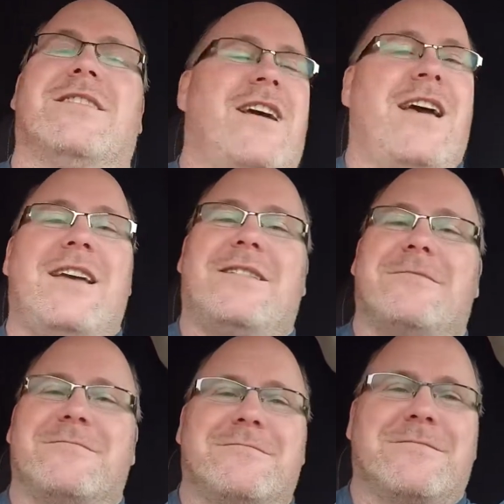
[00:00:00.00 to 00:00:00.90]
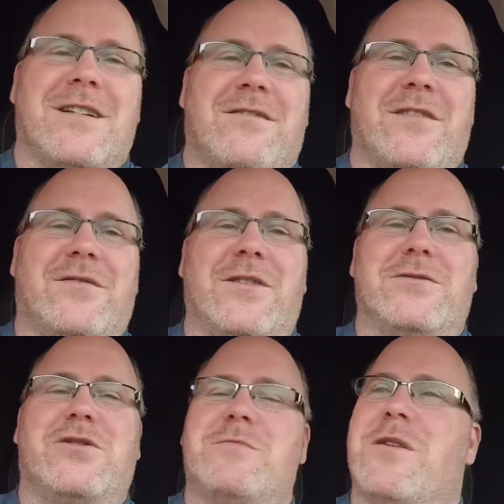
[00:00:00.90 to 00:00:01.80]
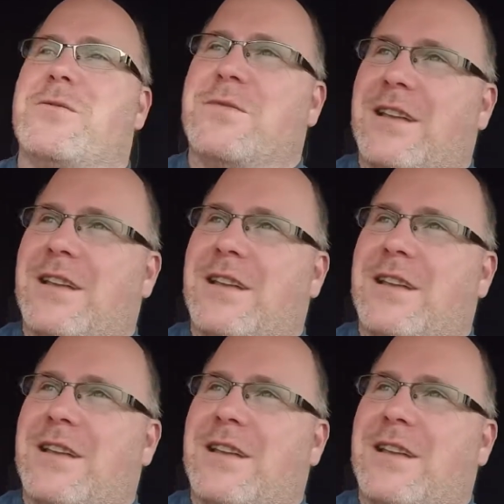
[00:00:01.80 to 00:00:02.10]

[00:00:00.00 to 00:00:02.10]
Hey, if it floats your boat,